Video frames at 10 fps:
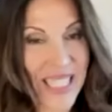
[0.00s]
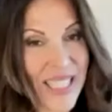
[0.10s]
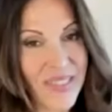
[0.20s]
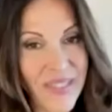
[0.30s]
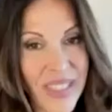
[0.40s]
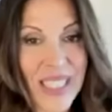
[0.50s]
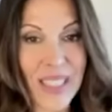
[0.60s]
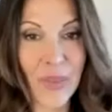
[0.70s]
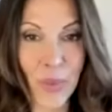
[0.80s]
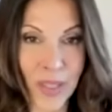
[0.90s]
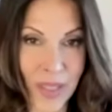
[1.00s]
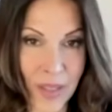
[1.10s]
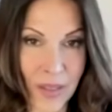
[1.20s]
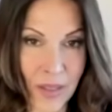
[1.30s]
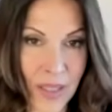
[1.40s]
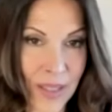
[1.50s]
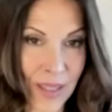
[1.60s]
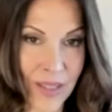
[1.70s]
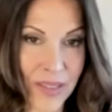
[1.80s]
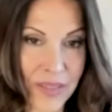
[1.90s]
And visit one another in
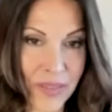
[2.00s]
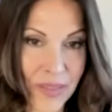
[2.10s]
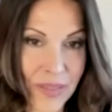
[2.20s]
love.